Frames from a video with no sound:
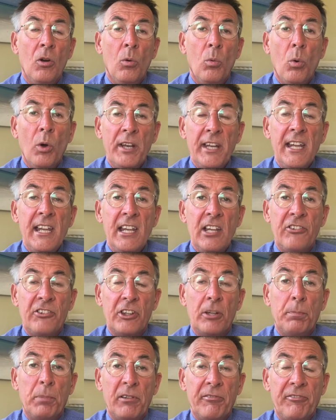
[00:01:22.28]
What is
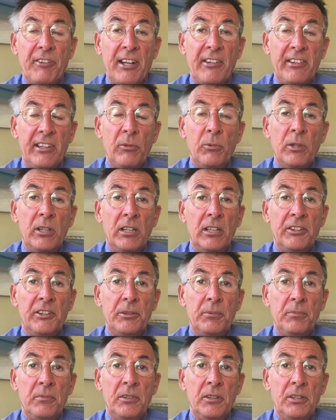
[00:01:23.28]
a prophetic word?
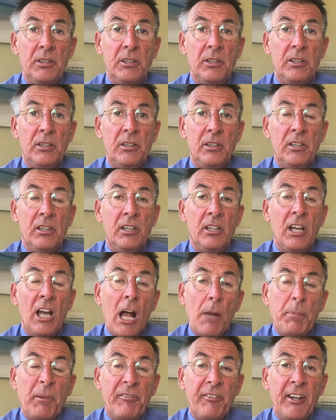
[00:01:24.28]

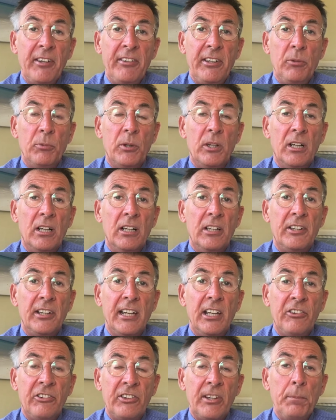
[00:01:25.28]
A prophetic word
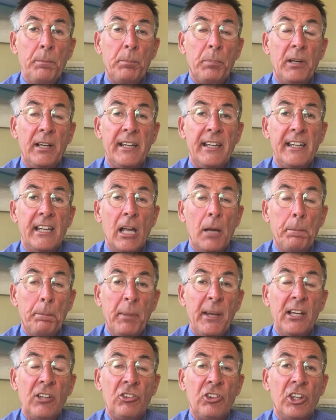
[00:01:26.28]
is simply a
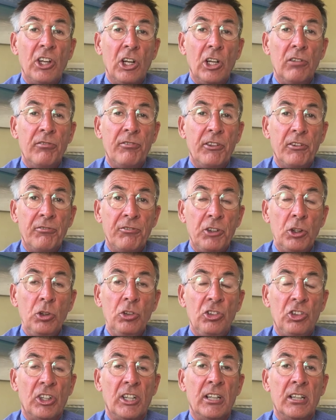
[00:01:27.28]
picture of the
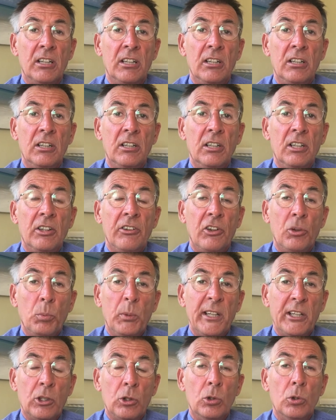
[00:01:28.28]
future that
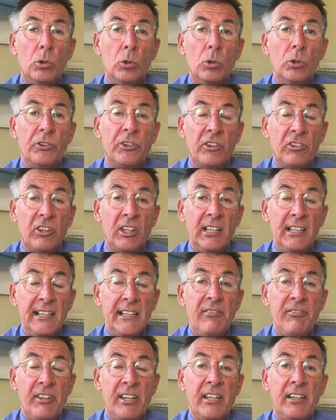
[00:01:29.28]
we're called to
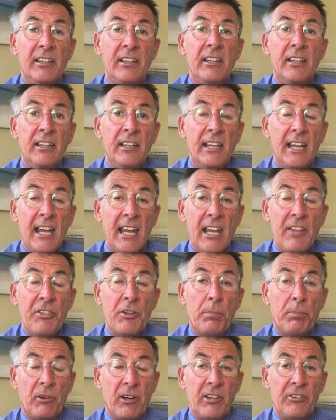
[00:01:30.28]
live in
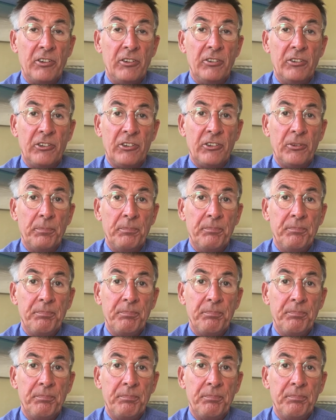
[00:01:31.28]
the present.